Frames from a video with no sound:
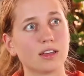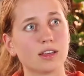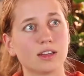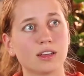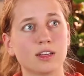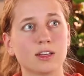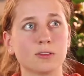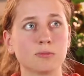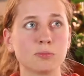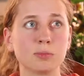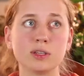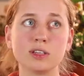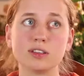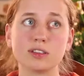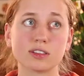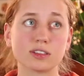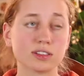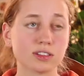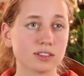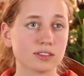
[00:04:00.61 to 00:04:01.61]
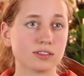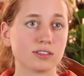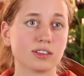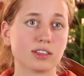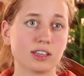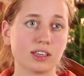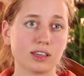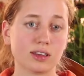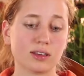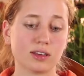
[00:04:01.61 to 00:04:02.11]
milk
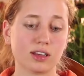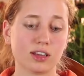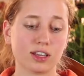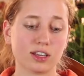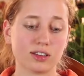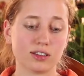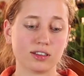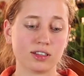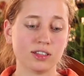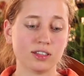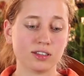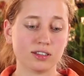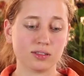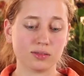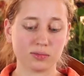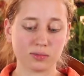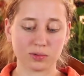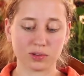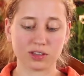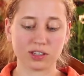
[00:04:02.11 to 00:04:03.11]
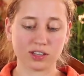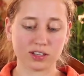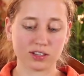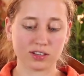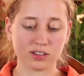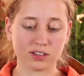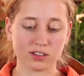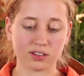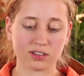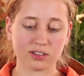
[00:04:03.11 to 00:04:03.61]
in what they
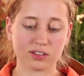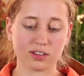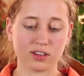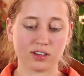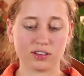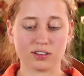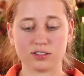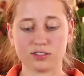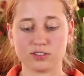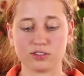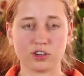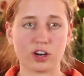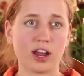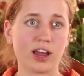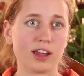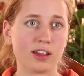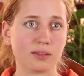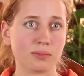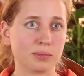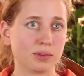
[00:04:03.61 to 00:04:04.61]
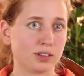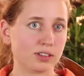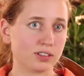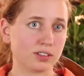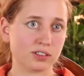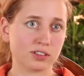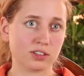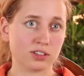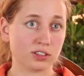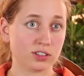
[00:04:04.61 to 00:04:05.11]
are dry
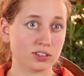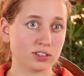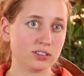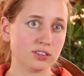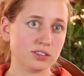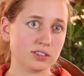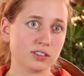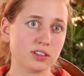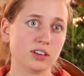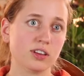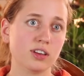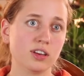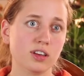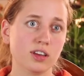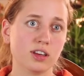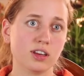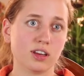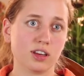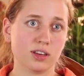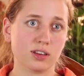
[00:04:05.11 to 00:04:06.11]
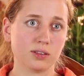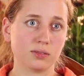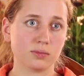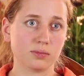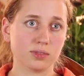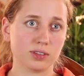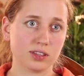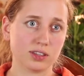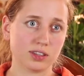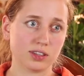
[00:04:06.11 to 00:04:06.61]
milk curds.
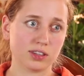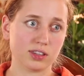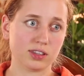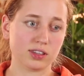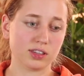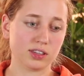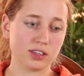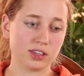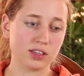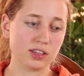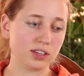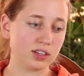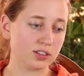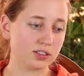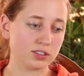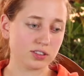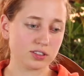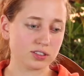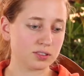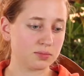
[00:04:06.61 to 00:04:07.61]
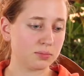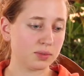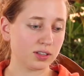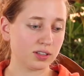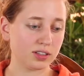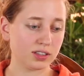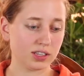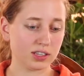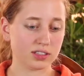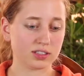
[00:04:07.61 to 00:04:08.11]
They're just
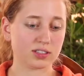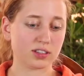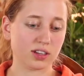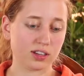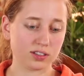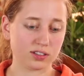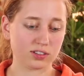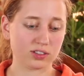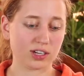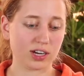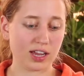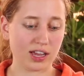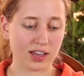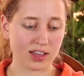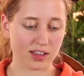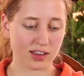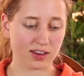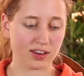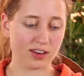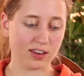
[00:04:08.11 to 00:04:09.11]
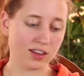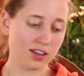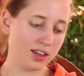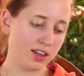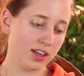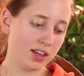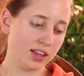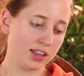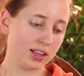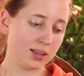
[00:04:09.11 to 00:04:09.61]
milk that's gone dry, and
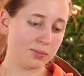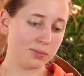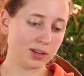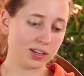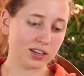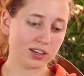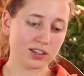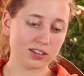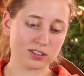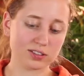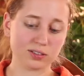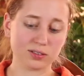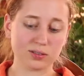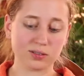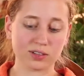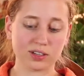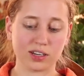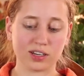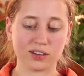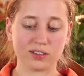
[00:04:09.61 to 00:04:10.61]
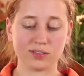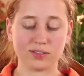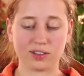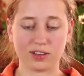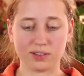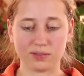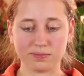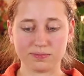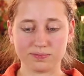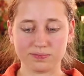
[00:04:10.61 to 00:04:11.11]
they make it into kind of
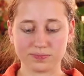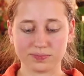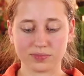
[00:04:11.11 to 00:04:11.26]
a